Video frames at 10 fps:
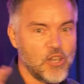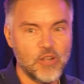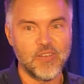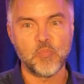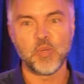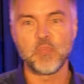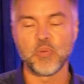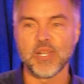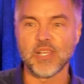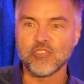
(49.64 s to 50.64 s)
a lot of other
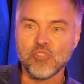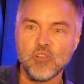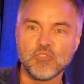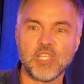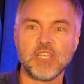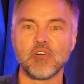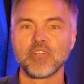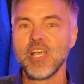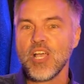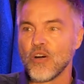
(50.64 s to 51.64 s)
people, and I saw Steve
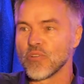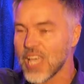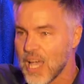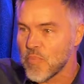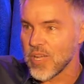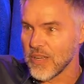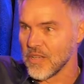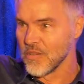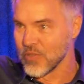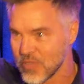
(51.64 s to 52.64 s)
on
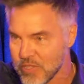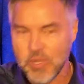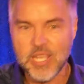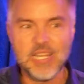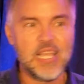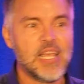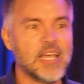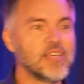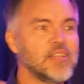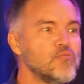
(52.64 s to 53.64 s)
camera, on the screen,
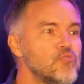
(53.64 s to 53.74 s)
and then he